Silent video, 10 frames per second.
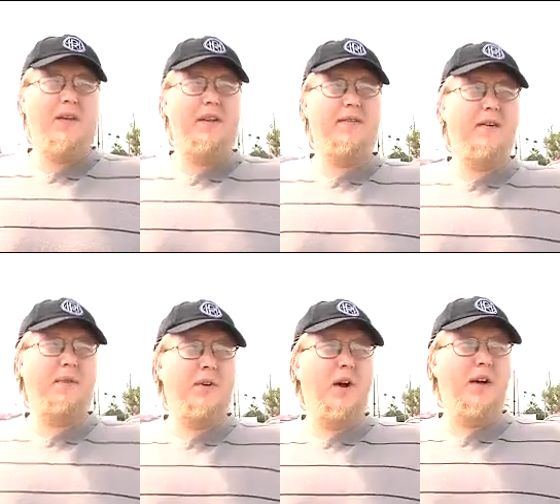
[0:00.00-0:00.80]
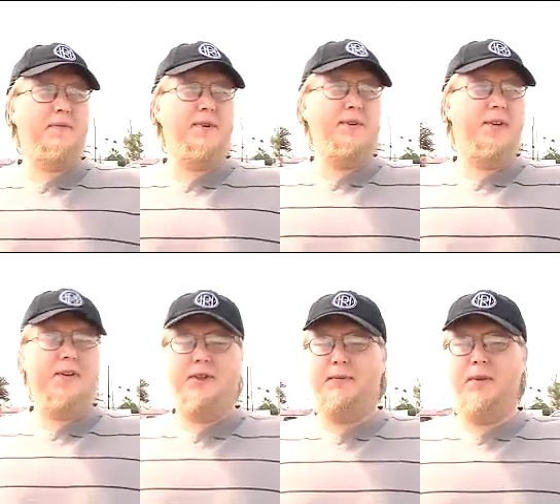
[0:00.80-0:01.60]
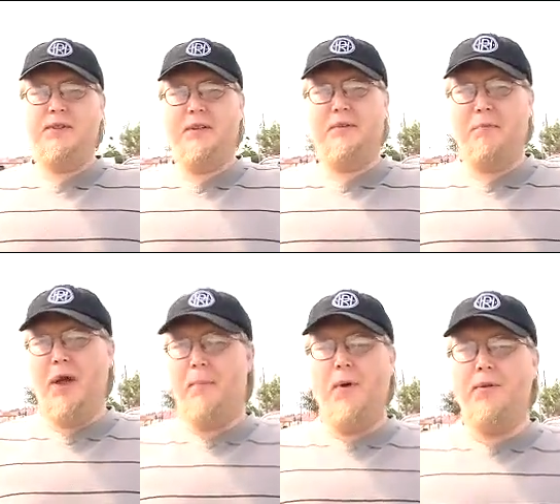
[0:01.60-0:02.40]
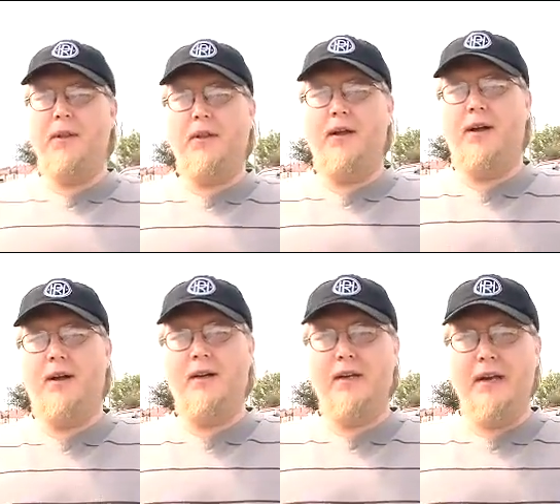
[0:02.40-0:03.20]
Well, even if you're off duty, you're supposed to uphold the law.